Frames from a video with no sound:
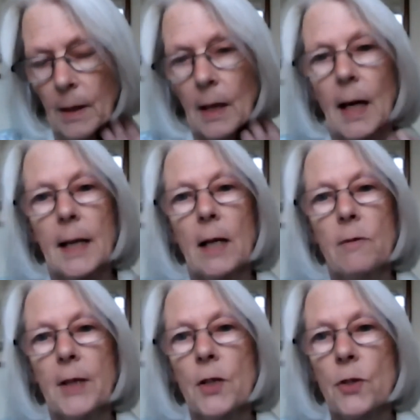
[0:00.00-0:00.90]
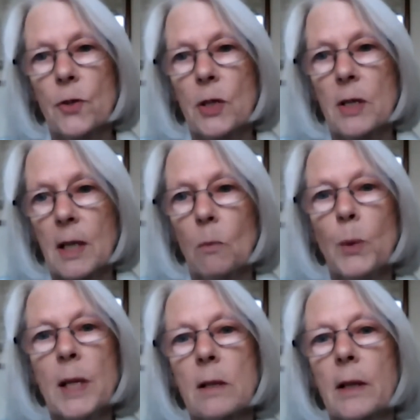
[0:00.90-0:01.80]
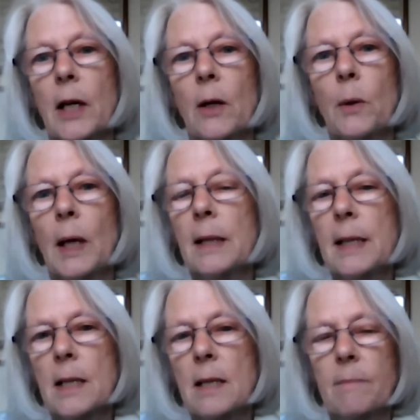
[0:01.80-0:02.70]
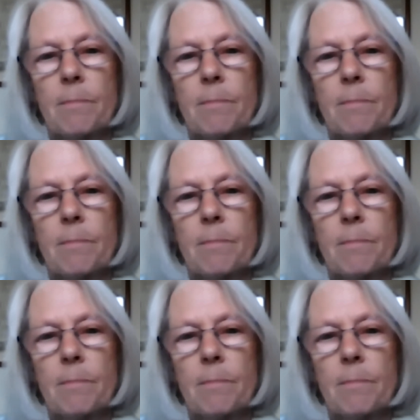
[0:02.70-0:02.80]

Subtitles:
And I read the sutta some weeks ago, and it's